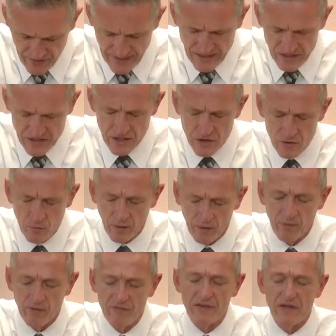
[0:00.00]
things that you want to
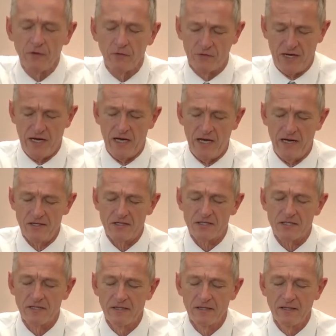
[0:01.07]
reveal to us.
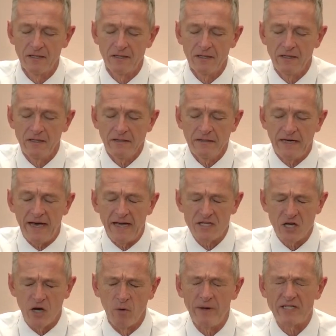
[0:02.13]
And
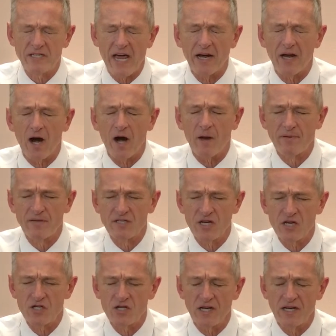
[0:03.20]
so we take our
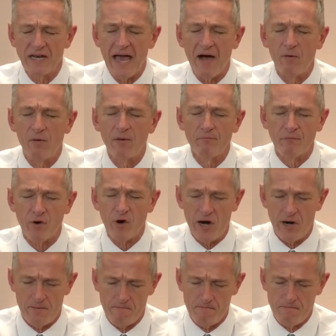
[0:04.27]
position now in prayer.